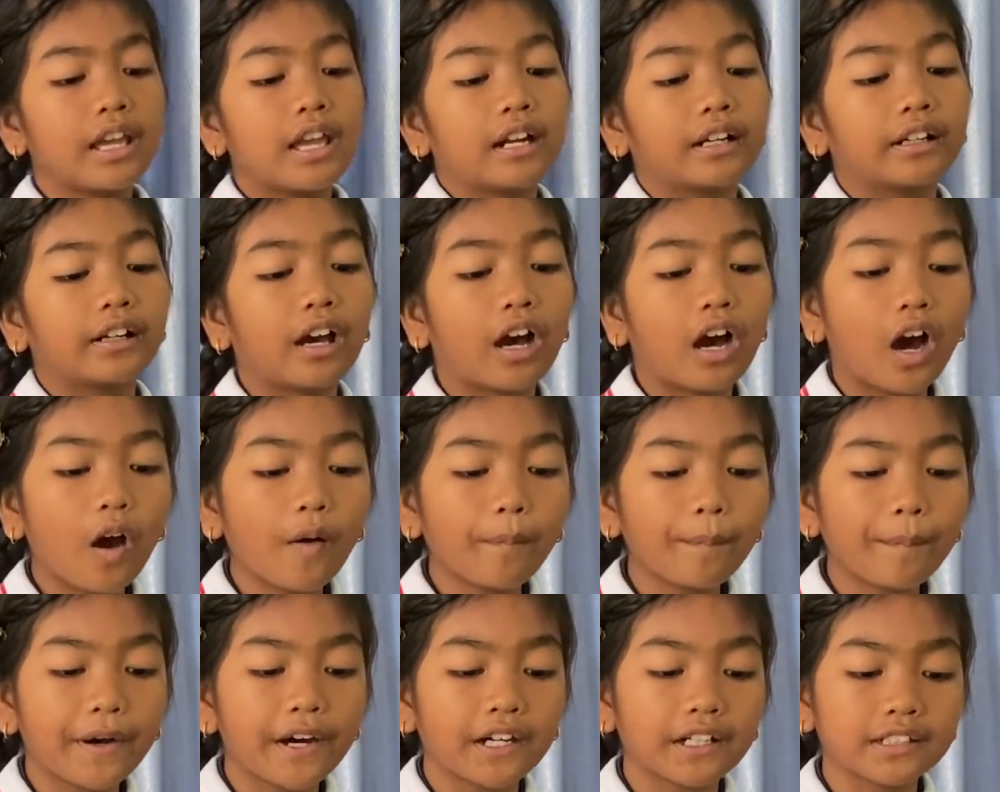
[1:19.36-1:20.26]
The
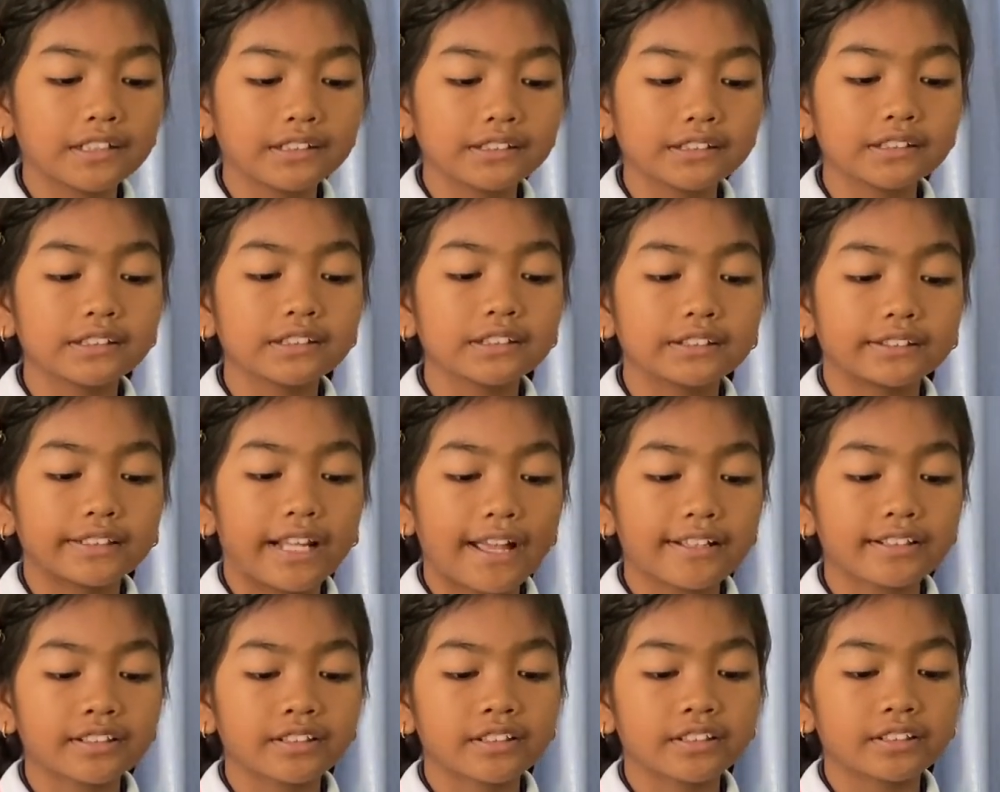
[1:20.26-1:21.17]
Hopper
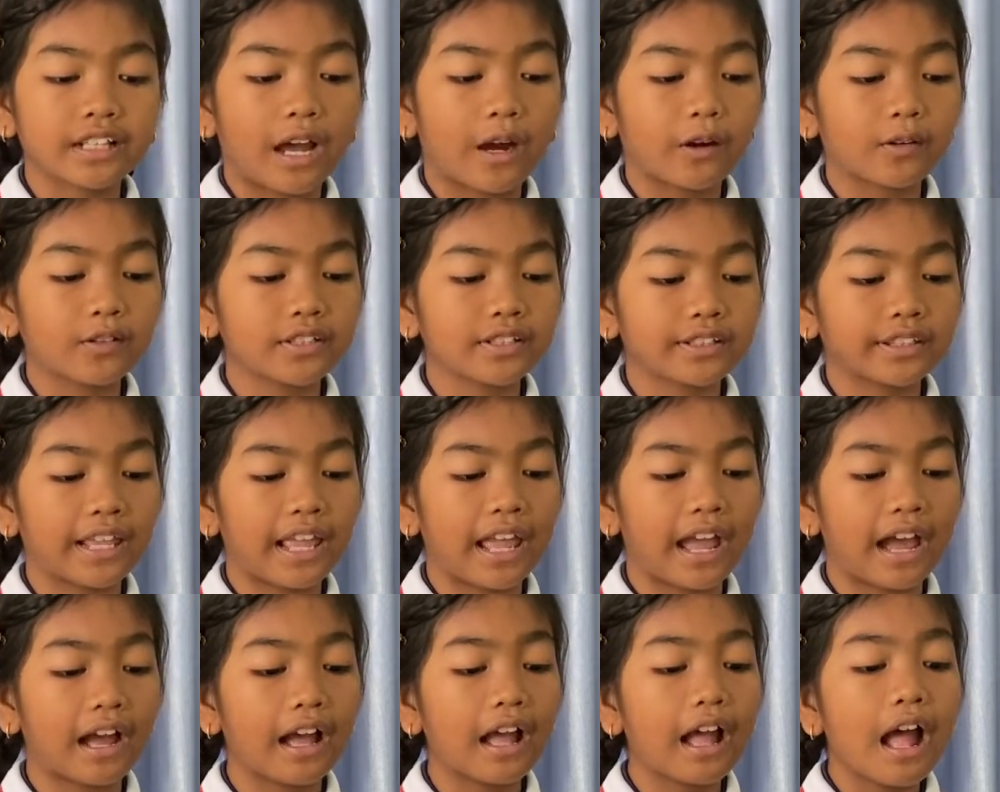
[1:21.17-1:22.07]
dashed
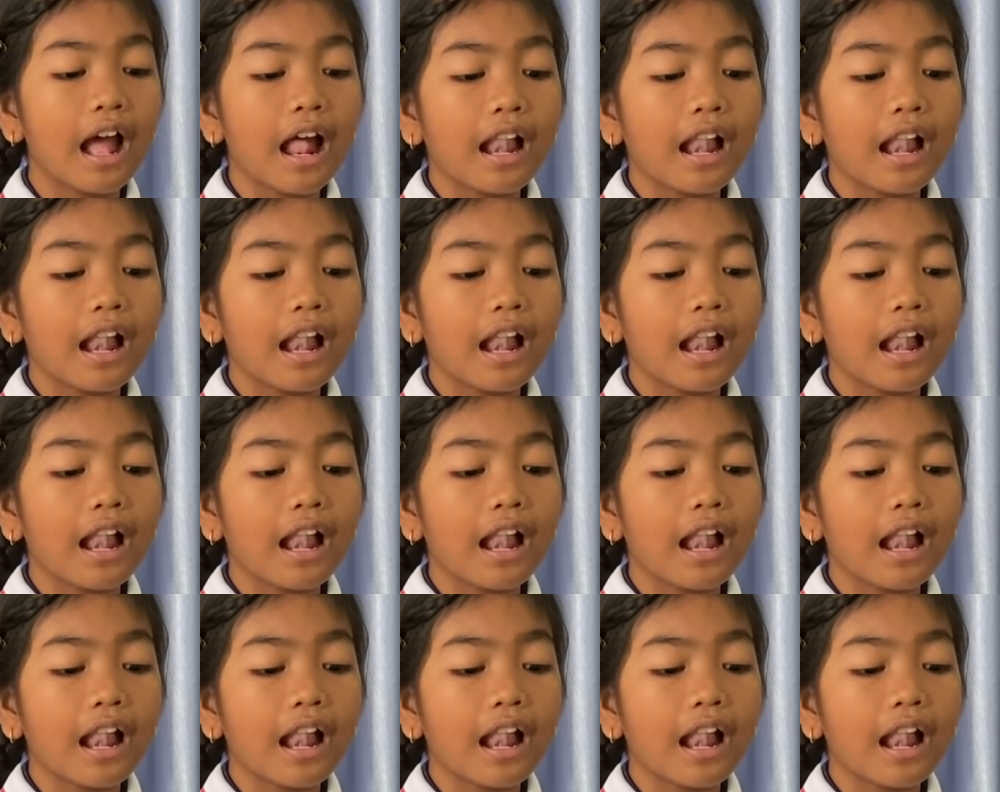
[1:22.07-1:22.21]
downstairs.